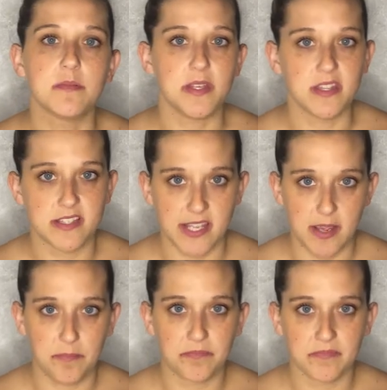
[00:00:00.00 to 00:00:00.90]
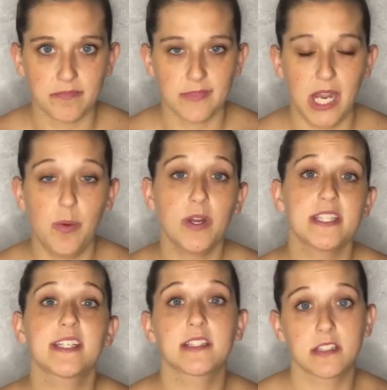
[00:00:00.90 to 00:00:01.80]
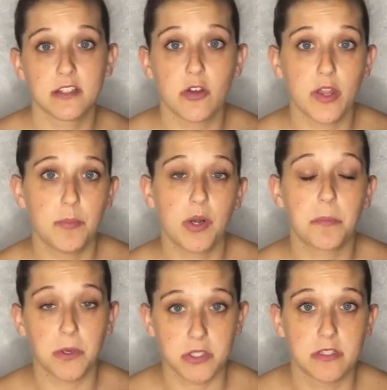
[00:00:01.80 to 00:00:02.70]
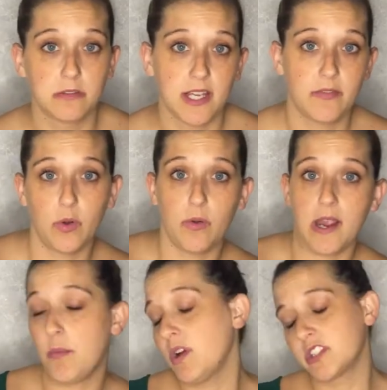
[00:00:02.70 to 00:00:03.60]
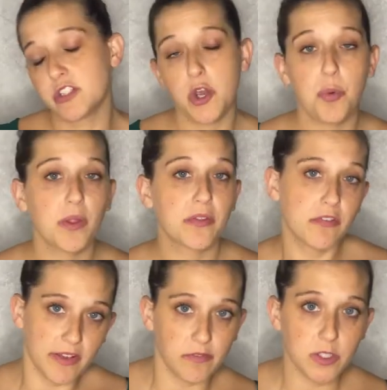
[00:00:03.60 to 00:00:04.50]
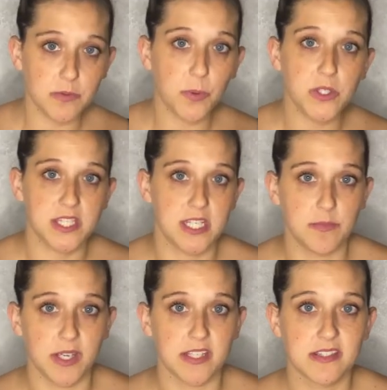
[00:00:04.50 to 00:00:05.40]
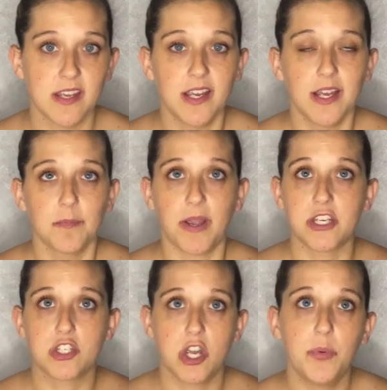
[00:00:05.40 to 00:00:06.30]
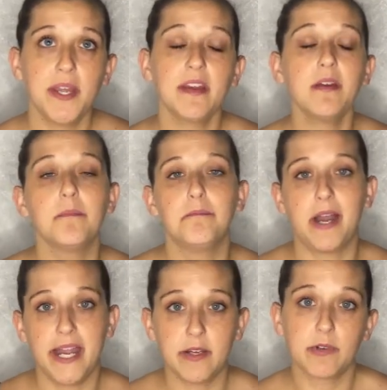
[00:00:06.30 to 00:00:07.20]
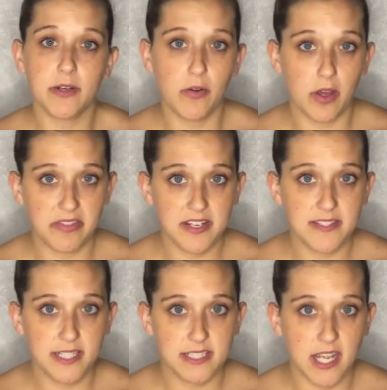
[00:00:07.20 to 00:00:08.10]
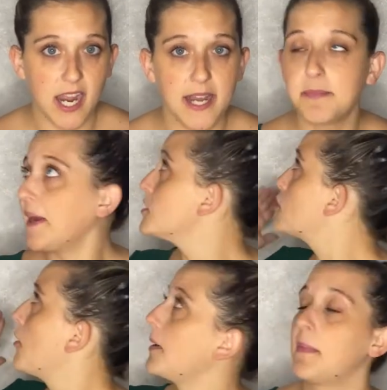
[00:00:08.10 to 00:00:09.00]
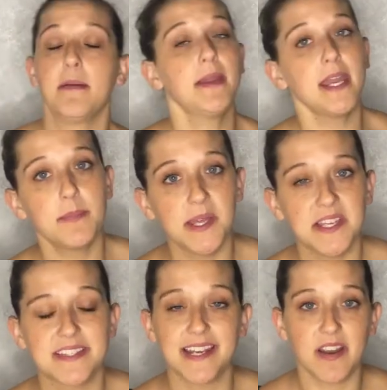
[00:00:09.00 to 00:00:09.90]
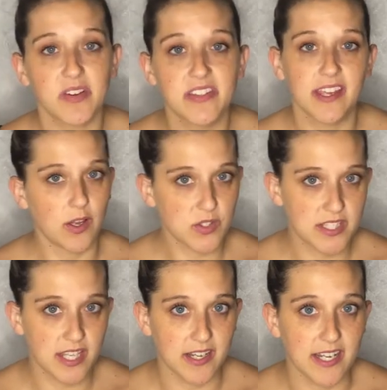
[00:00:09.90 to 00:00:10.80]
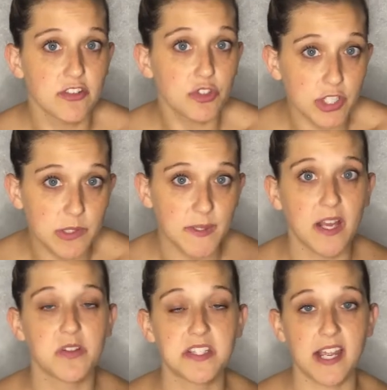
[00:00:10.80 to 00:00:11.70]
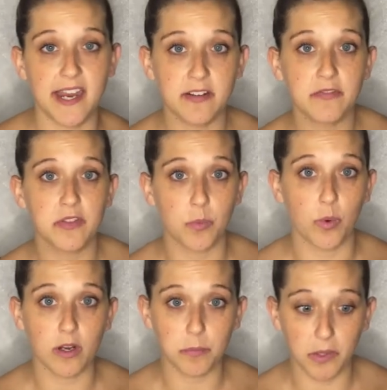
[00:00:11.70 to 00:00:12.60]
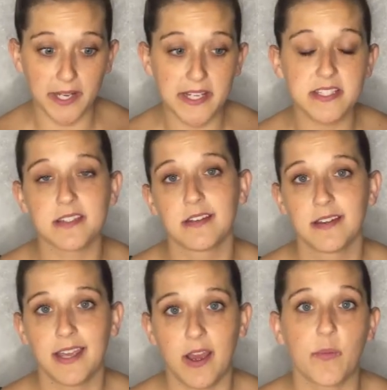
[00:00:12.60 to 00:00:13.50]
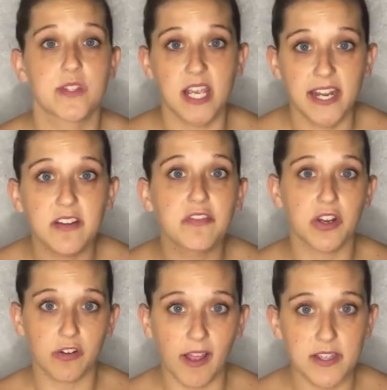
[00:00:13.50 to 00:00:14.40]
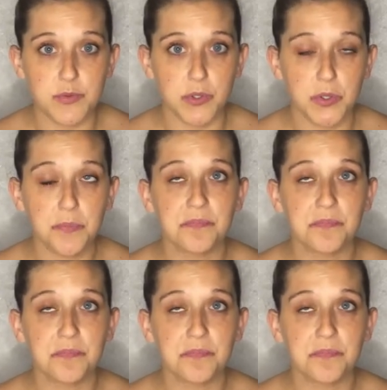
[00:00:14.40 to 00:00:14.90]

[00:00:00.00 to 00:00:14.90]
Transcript: the same. I want to get to know them on a personal level. I want to know what their favorite sports team is. By showing my real and authentic side, by showing my babies and everything else that interests me outside of the workplace, outside of their classroom,